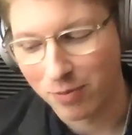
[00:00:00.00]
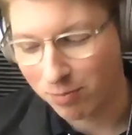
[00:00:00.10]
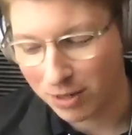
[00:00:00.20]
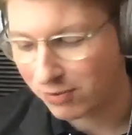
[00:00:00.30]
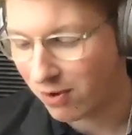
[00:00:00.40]

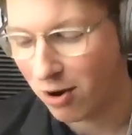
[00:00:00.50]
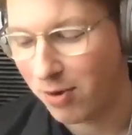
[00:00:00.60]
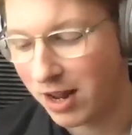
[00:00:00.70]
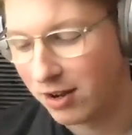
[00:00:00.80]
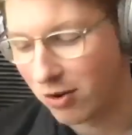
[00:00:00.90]
please fire
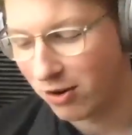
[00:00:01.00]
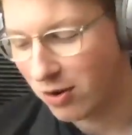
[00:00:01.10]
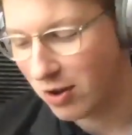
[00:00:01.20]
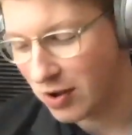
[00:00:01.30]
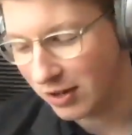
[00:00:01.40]
away, or
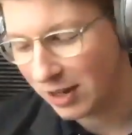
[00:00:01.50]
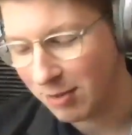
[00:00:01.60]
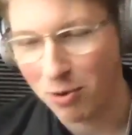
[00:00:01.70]
tell me,